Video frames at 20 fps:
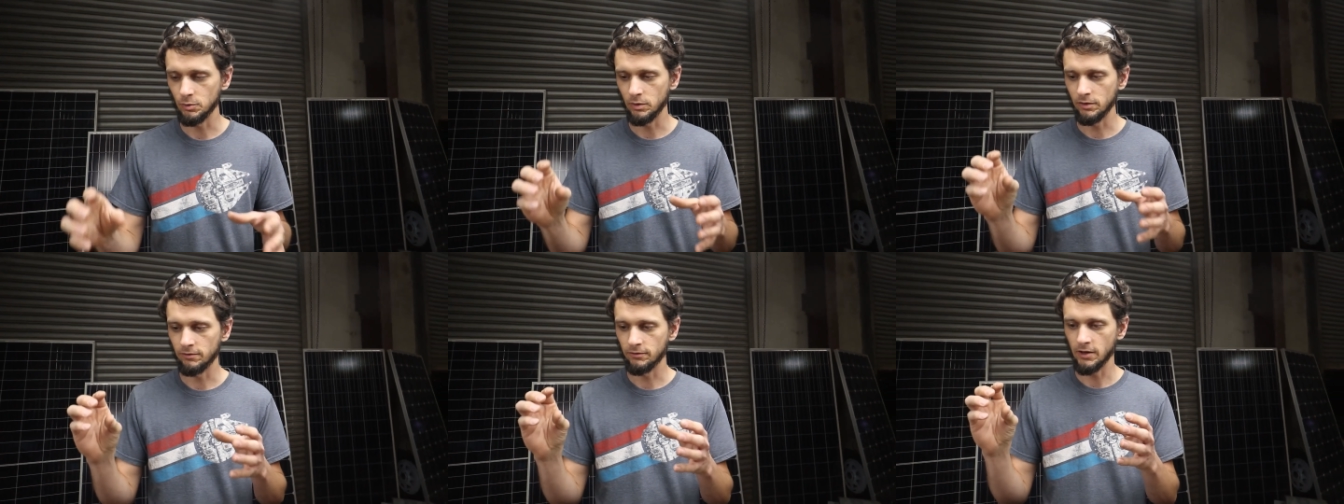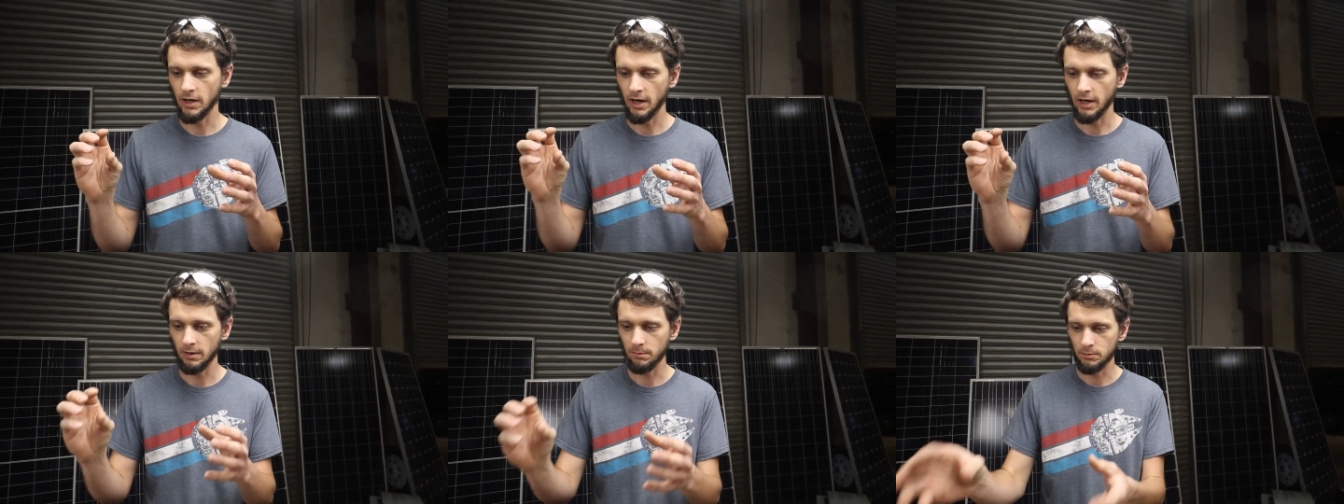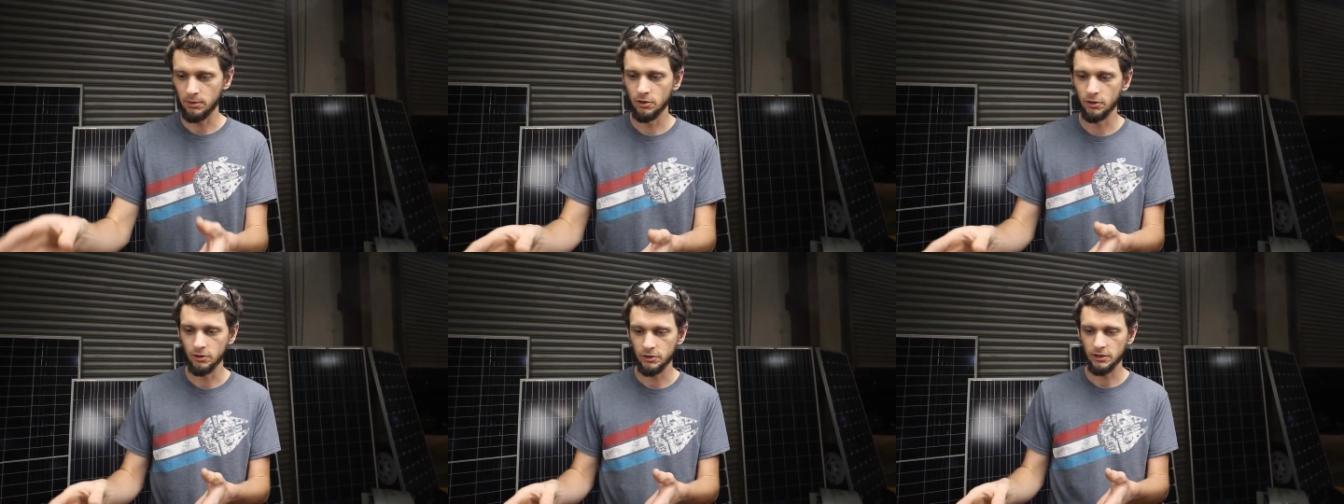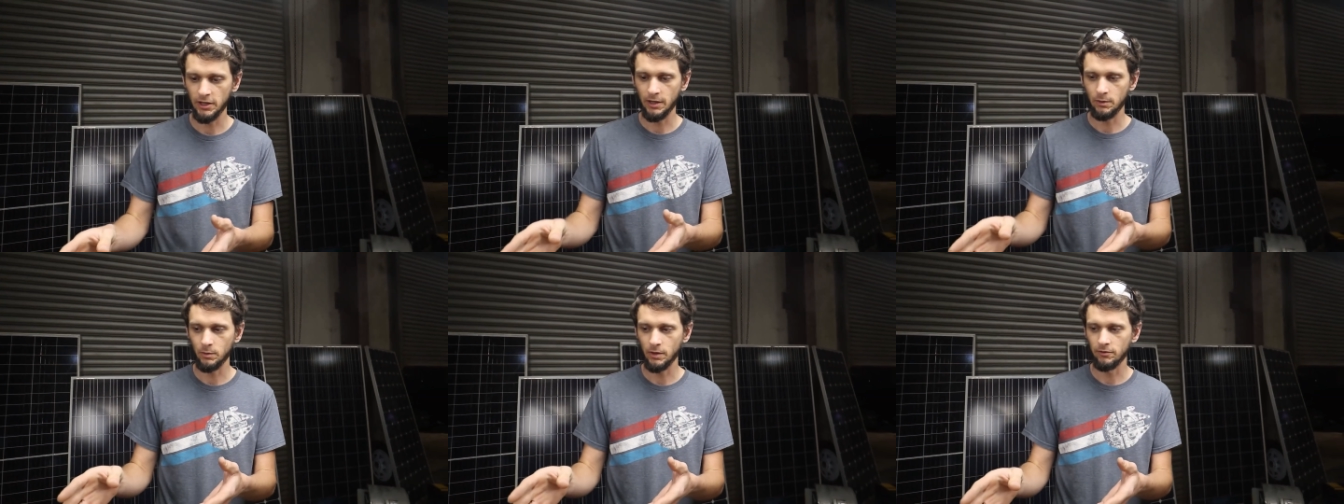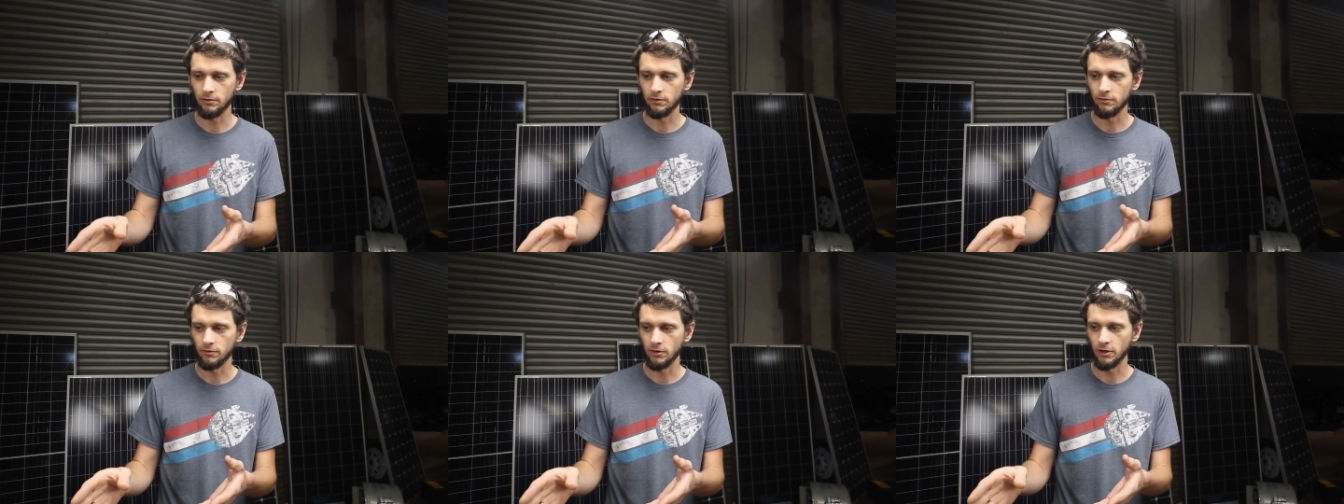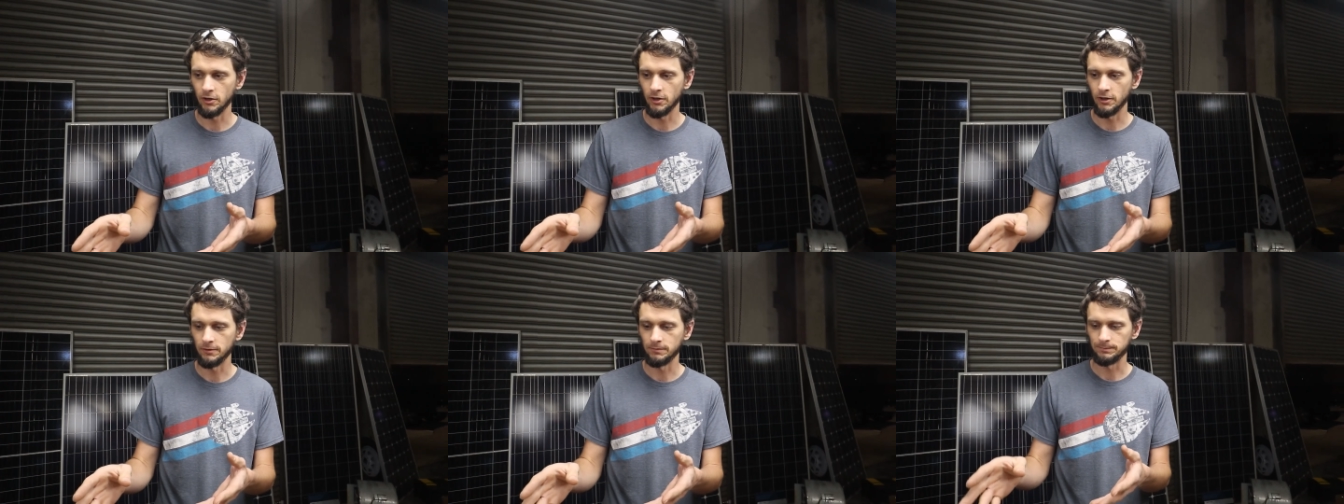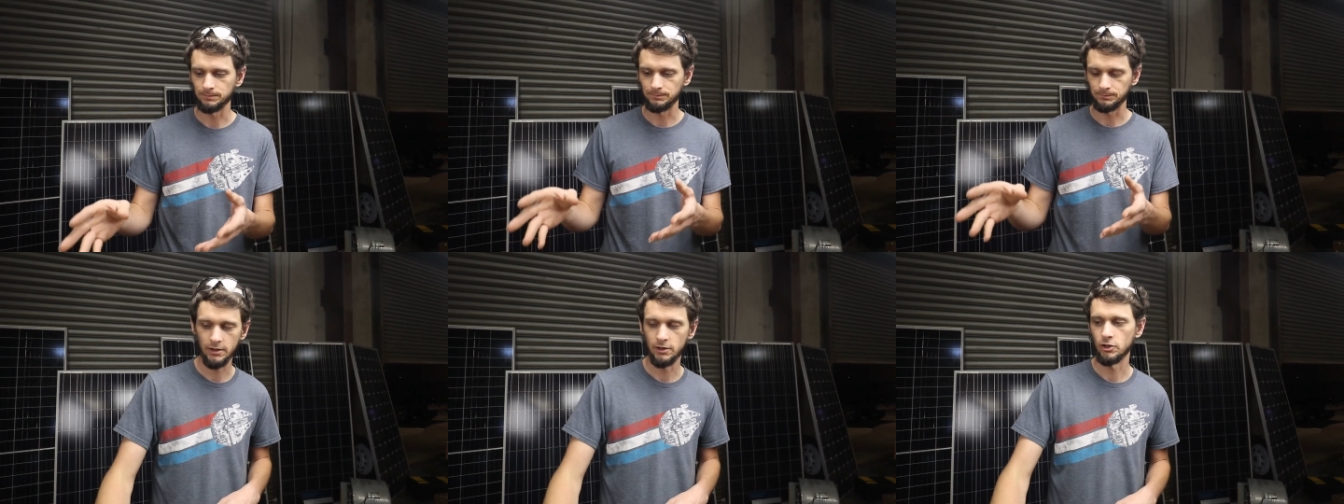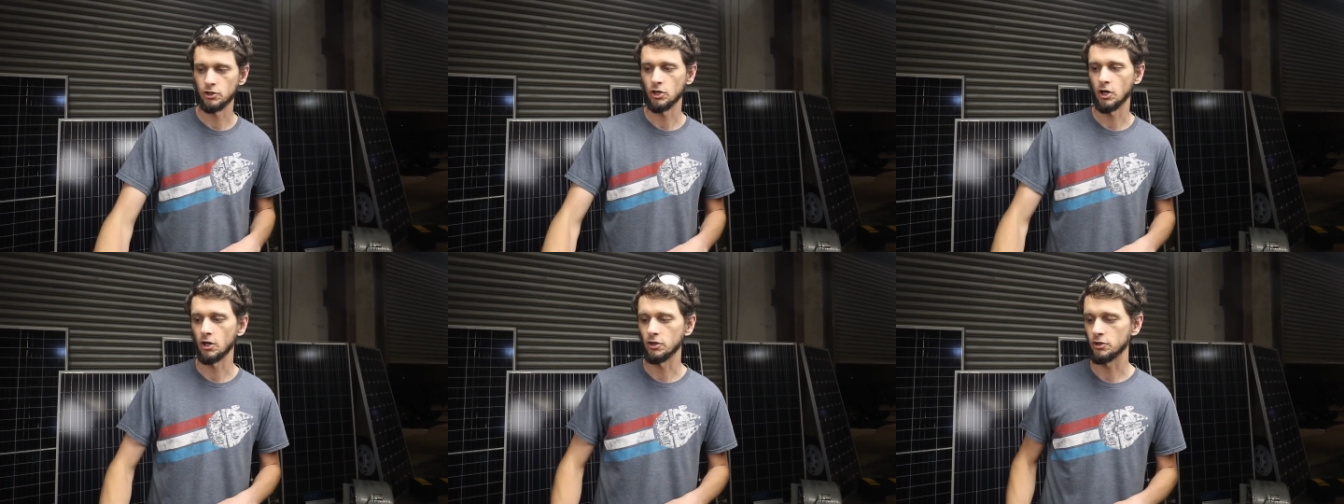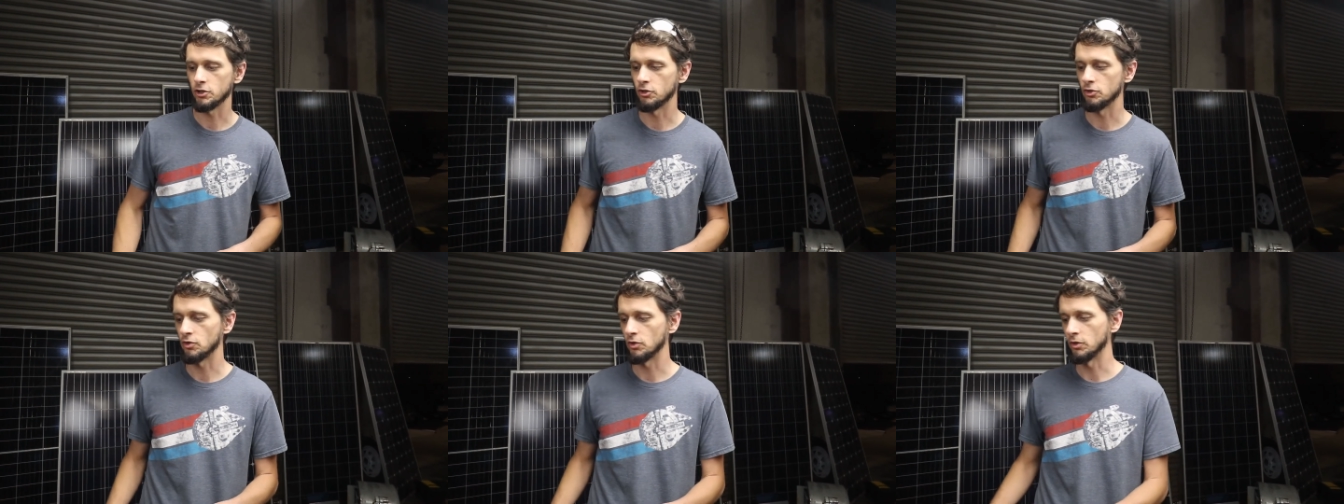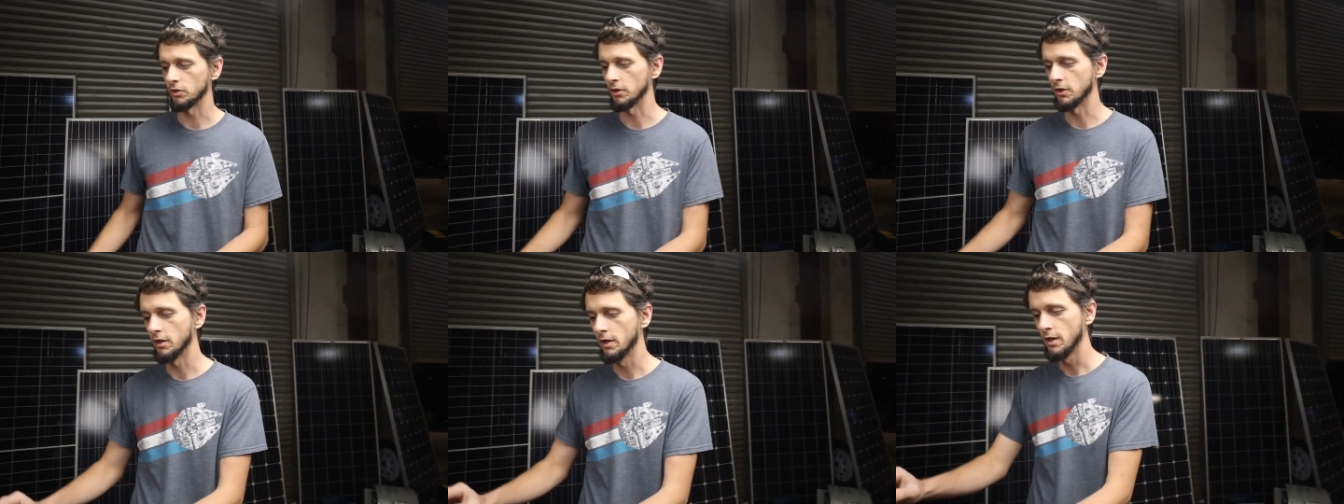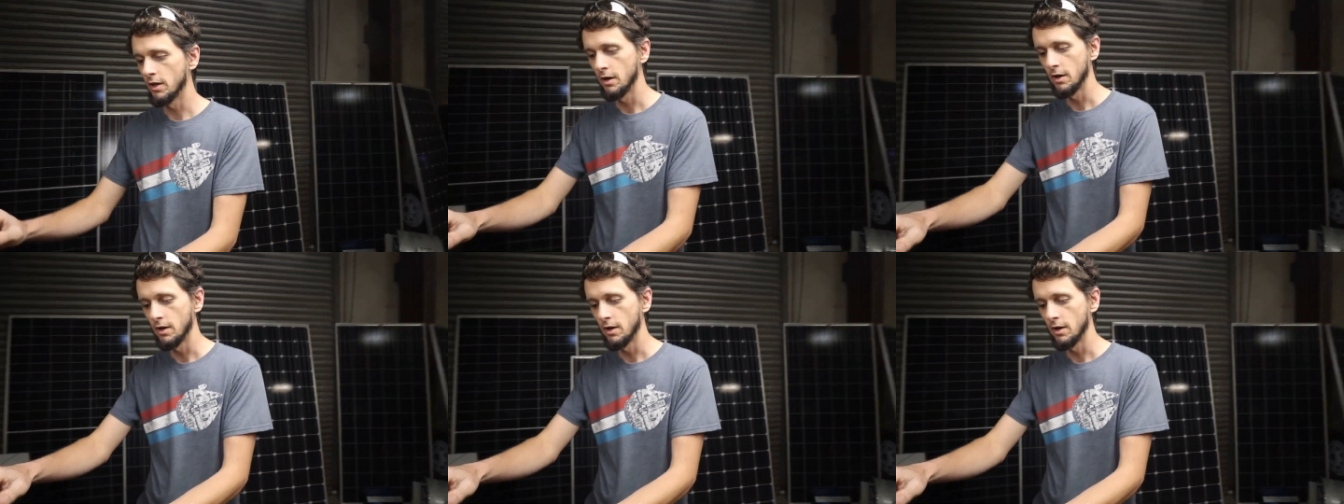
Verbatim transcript: We've got a pure sine wave inverter and a charge controller.